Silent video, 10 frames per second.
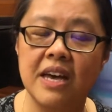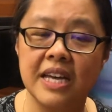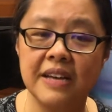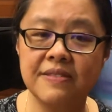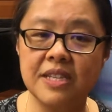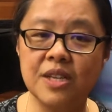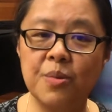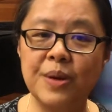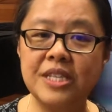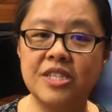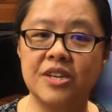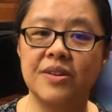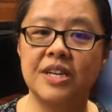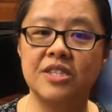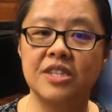gives us a window
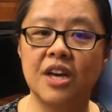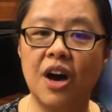into the